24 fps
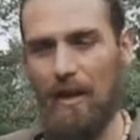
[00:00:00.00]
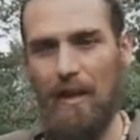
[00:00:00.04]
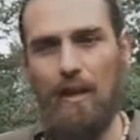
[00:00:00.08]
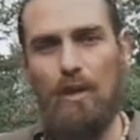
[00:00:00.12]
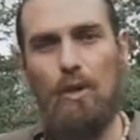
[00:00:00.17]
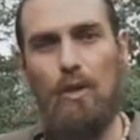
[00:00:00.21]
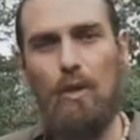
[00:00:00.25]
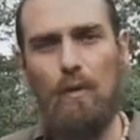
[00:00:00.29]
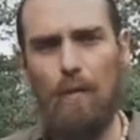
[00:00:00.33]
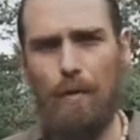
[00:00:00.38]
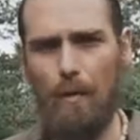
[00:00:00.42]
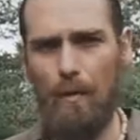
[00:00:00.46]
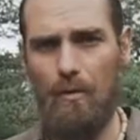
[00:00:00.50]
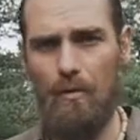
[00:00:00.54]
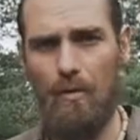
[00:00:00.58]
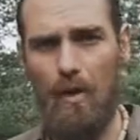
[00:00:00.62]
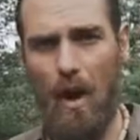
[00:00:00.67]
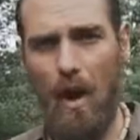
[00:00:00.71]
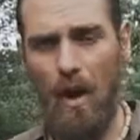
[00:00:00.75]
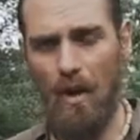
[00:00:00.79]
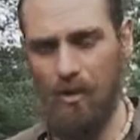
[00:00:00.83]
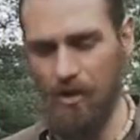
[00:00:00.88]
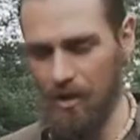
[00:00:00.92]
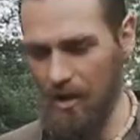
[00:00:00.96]
is good for
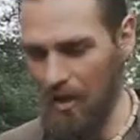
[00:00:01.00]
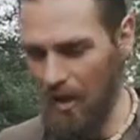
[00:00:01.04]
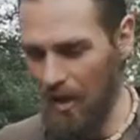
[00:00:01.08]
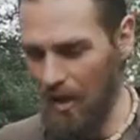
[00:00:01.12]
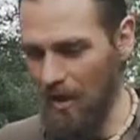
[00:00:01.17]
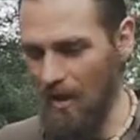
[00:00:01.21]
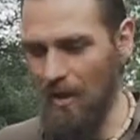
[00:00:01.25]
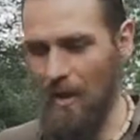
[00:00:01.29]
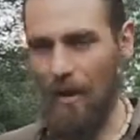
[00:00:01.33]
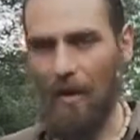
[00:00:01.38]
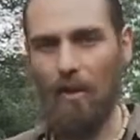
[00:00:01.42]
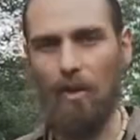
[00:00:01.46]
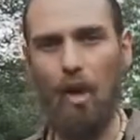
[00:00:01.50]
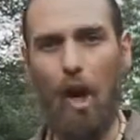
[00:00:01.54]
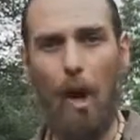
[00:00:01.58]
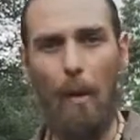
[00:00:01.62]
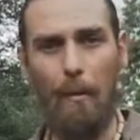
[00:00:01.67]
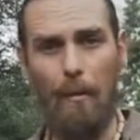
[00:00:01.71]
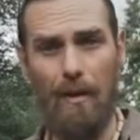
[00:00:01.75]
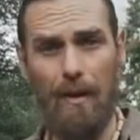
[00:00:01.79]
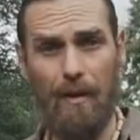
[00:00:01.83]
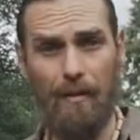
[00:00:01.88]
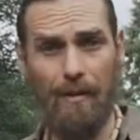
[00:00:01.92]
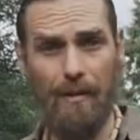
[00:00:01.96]
nausea and
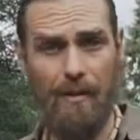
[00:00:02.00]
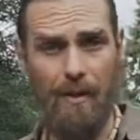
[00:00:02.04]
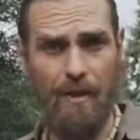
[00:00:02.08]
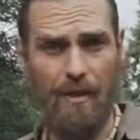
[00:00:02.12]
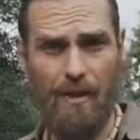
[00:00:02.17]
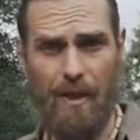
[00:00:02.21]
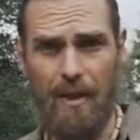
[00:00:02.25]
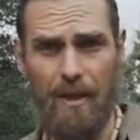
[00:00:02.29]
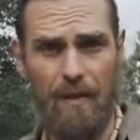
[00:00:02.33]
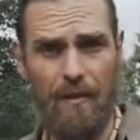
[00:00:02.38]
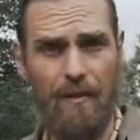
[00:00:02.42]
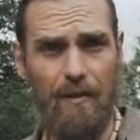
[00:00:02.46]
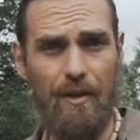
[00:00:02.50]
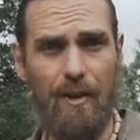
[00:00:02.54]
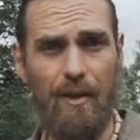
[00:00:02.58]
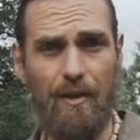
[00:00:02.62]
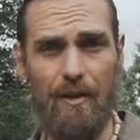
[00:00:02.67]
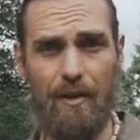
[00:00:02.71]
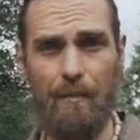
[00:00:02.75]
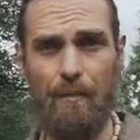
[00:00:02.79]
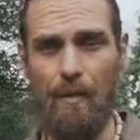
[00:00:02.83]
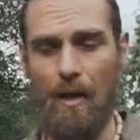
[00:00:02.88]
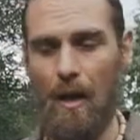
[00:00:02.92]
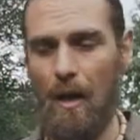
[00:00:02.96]
calming down the digestive
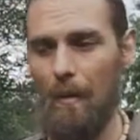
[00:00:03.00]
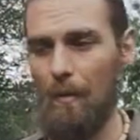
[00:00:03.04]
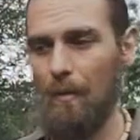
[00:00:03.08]
system,